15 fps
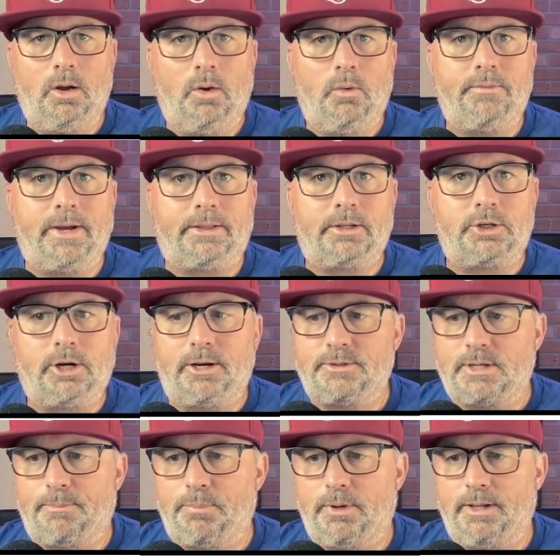We've got the shark
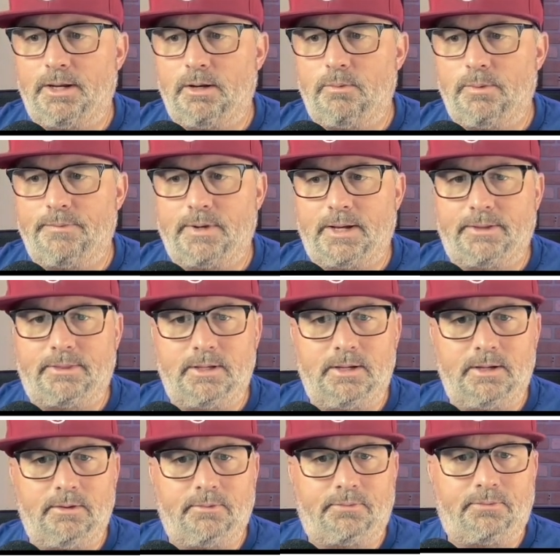separated. We've got
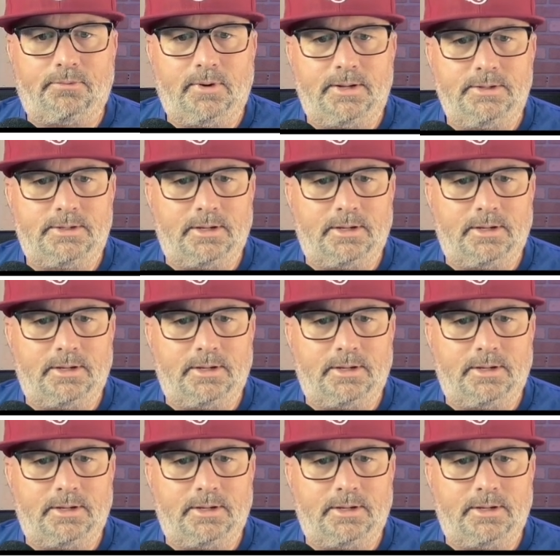the front